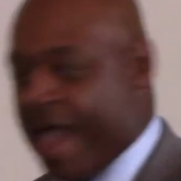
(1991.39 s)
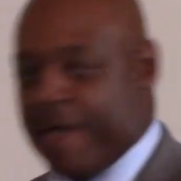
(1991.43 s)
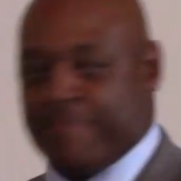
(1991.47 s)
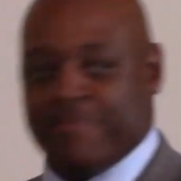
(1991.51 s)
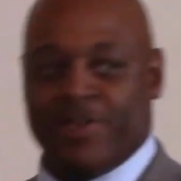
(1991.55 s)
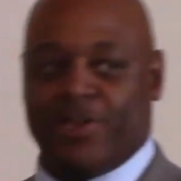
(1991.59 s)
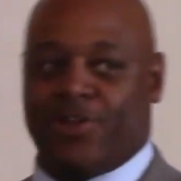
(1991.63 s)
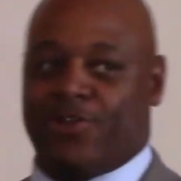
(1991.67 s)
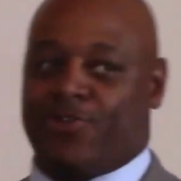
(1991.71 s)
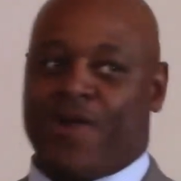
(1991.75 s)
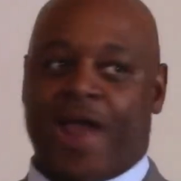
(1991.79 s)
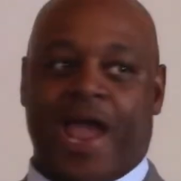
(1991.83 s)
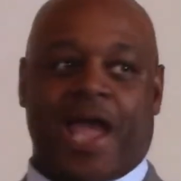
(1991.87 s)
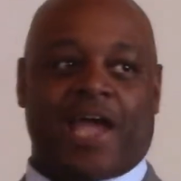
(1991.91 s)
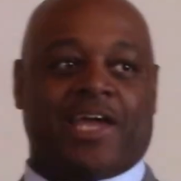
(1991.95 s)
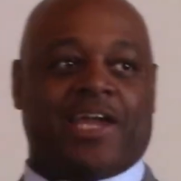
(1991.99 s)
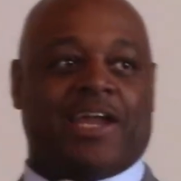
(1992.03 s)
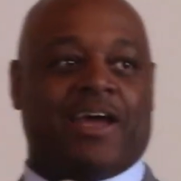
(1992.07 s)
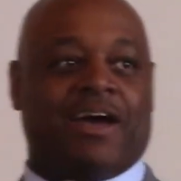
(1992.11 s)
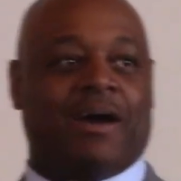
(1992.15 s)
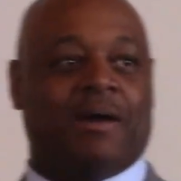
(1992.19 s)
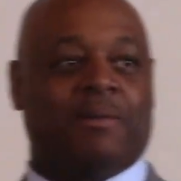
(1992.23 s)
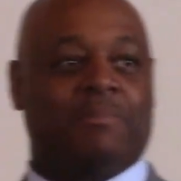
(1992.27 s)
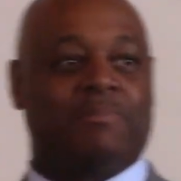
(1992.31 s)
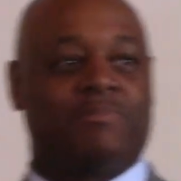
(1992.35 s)
me cracking
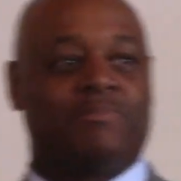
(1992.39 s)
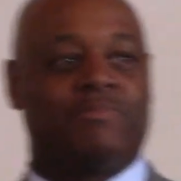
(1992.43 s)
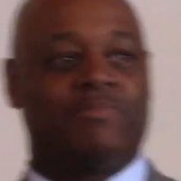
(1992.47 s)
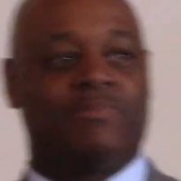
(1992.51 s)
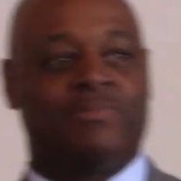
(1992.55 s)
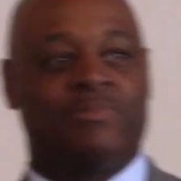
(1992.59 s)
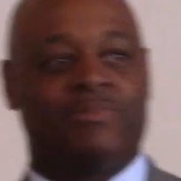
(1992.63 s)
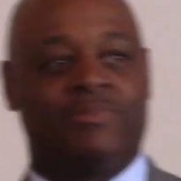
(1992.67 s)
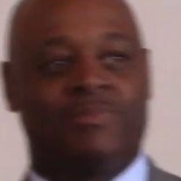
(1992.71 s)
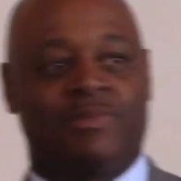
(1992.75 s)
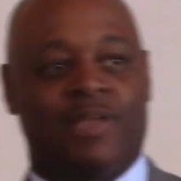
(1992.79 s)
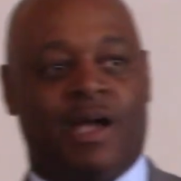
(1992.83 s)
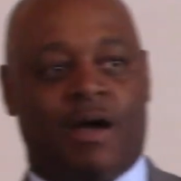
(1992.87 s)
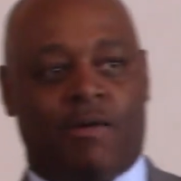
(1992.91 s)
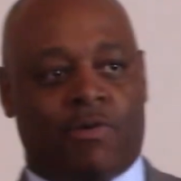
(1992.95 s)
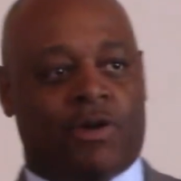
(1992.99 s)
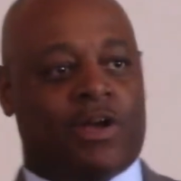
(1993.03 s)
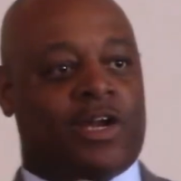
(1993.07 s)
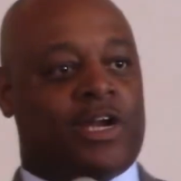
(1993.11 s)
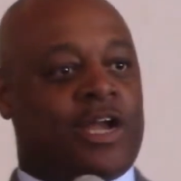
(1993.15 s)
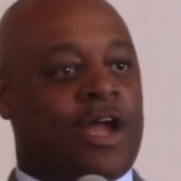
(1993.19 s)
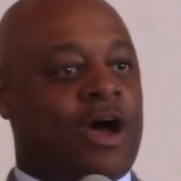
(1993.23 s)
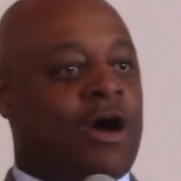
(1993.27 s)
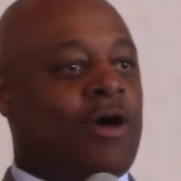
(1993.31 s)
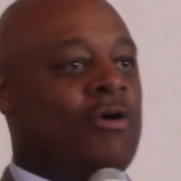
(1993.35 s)
up. I
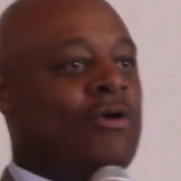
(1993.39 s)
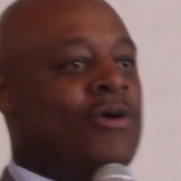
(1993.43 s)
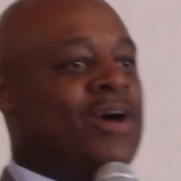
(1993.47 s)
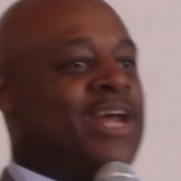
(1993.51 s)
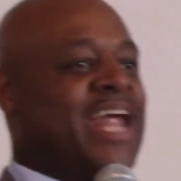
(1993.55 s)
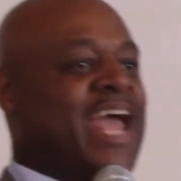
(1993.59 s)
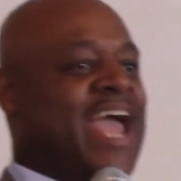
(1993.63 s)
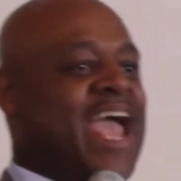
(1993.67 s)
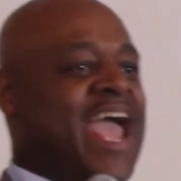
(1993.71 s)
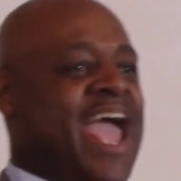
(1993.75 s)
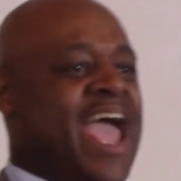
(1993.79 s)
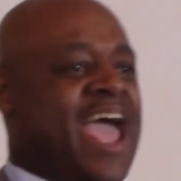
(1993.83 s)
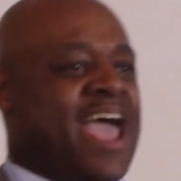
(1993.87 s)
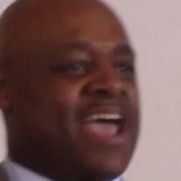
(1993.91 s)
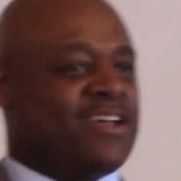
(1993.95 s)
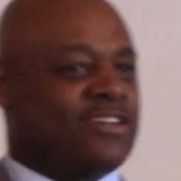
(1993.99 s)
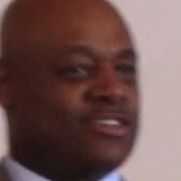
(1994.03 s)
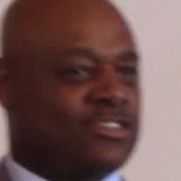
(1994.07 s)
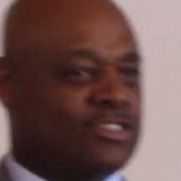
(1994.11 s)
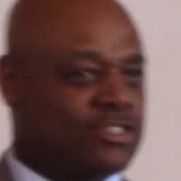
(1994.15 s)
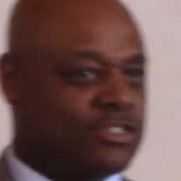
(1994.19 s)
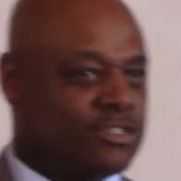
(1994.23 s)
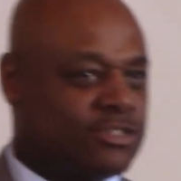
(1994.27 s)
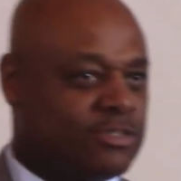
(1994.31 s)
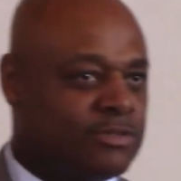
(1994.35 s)
want to know who it
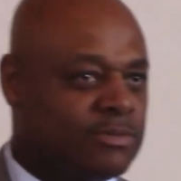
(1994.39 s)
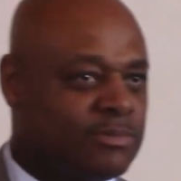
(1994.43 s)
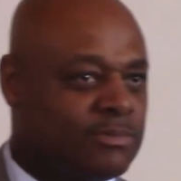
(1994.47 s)
is.